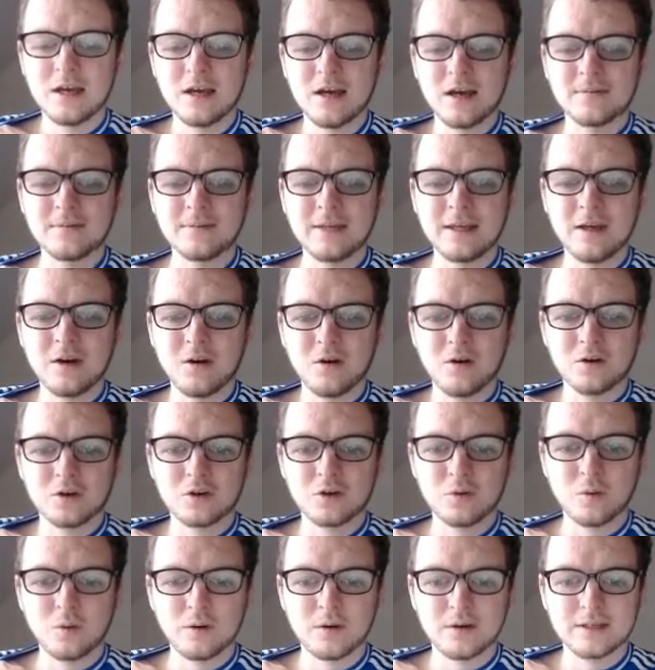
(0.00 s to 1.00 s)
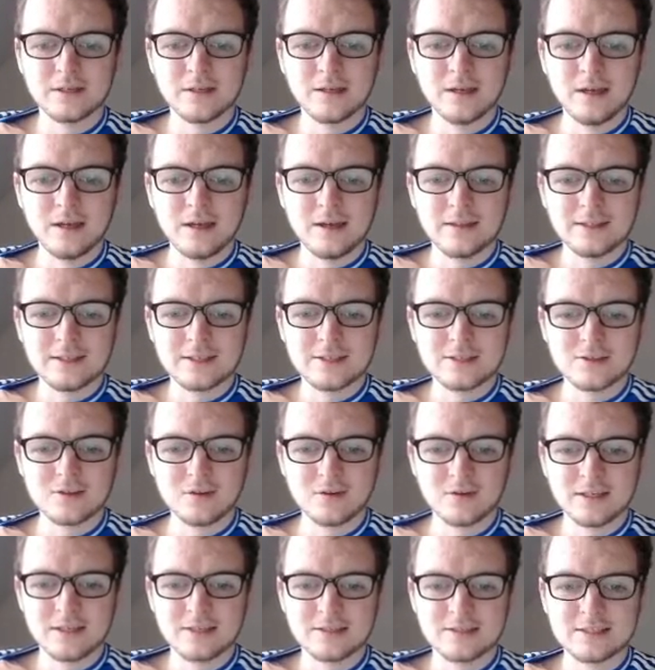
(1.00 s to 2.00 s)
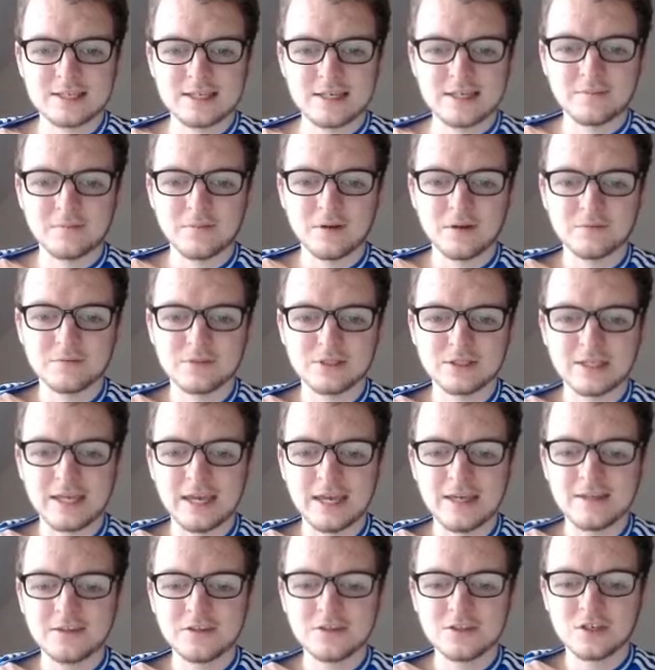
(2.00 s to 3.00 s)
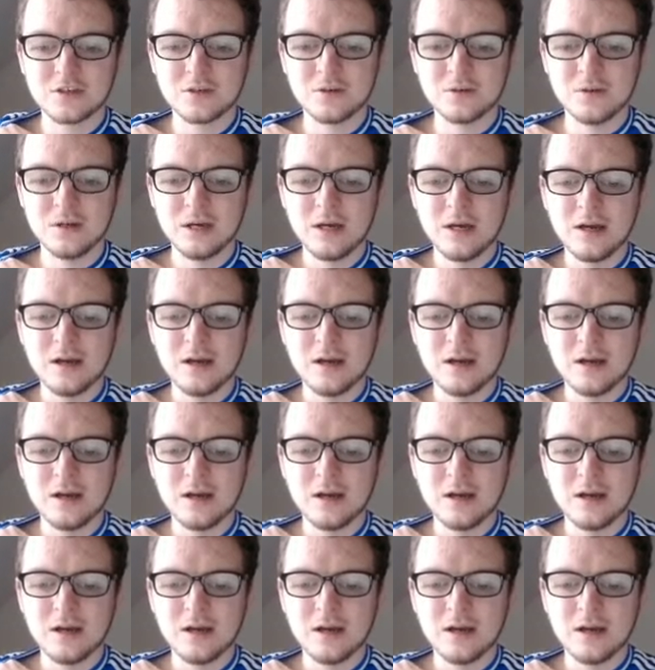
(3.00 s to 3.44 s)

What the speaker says: they are quite an exciting team to get into.